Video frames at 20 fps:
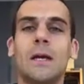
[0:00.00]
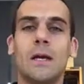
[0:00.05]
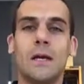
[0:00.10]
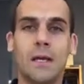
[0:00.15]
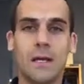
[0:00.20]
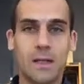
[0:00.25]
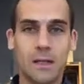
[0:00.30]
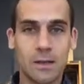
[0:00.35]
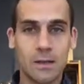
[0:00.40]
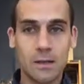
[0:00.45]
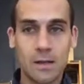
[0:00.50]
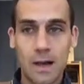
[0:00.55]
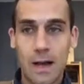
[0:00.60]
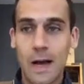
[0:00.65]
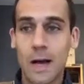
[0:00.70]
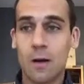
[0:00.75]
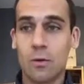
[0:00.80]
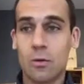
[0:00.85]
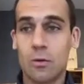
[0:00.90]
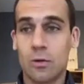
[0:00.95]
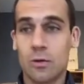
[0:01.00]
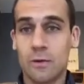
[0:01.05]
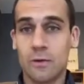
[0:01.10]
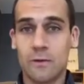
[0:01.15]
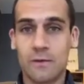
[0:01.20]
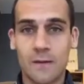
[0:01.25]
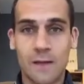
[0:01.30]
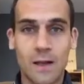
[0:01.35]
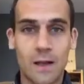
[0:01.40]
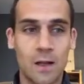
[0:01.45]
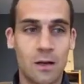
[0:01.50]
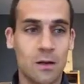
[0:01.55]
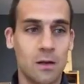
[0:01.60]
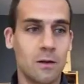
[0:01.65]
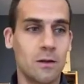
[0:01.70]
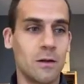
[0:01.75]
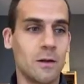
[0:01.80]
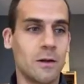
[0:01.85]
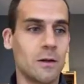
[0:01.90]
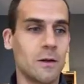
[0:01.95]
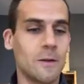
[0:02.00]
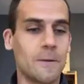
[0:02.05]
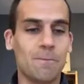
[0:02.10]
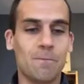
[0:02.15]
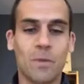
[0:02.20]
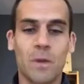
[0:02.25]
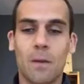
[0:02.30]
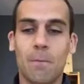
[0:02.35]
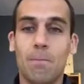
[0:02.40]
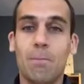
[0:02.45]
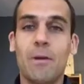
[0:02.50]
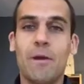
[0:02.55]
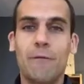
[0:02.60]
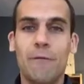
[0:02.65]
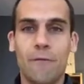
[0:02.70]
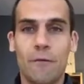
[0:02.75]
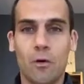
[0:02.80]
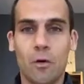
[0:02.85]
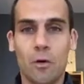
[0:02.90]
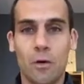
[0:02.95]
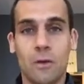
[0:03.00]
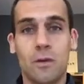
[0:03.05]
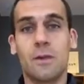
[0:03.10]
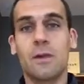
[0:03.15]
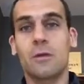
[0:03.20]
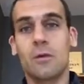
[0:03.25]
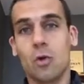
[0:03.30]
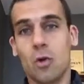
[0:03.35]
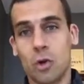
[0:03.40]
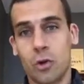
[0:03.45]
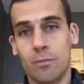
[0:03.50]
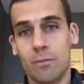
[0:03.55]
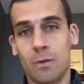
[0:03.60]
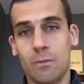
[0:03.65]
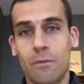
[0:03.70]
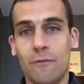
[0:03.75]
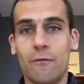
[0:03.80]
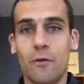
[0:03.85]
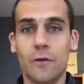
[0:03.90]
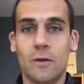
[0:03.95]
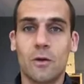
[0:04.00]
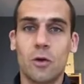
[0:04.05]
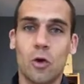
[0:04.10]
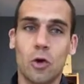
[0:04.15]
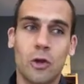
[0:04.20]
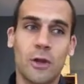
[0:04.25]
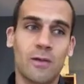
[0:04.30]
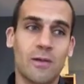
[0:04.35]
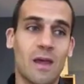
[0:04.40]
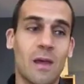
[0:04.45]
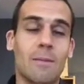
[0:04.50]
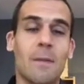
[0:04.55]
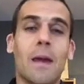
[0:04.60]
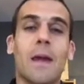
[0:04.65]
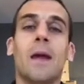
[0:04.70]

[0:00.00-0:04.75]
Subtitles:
in our cellar before disgorging them